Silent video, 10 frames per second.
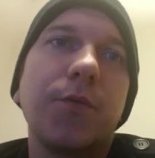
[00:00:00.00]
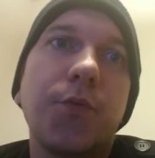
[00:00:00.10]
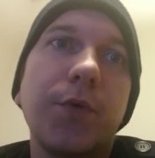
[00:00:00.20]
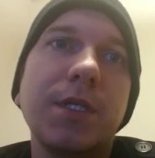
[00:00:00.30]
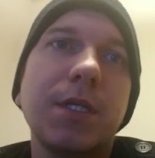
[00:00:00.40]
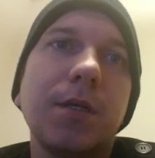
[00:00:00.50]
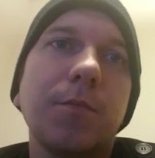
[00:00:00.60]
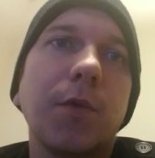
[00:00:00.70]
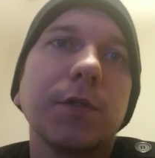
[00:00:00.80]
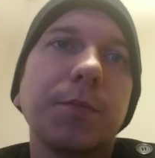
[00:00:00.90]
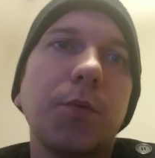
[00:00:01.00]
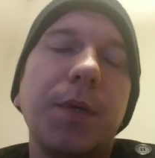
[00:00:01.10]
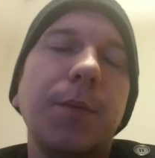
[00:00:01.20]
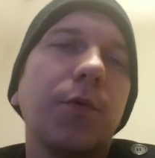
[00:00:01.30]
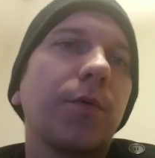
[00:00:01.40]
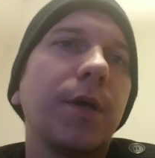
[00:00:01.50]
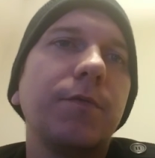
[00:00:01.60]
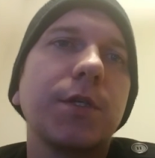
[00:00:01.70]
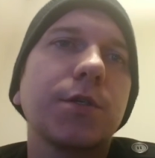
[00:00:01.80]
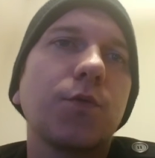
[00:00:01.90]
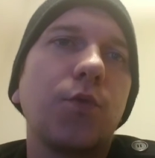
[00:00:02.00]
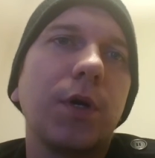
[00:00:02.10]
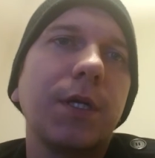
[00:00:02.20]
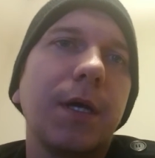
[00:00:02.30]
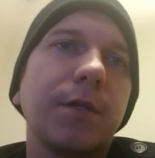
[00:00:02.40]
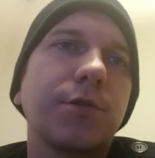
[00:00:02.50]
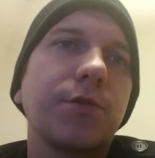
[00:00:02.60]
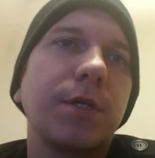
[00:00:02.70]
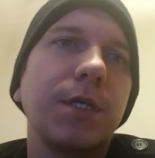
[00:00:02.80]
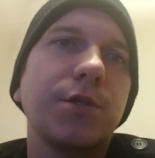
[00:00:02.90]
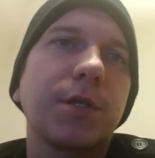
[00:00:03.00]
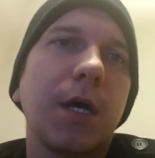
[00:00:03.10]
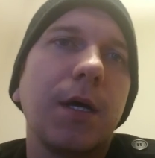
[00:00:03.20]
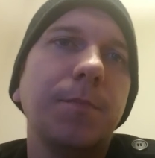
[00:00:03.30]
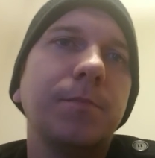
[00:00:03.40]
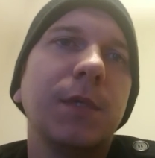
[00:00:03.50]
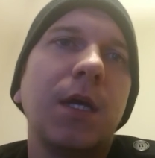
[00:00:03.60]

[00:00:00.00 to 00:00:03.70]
Freezing multiple people, or even just one at a strategic time,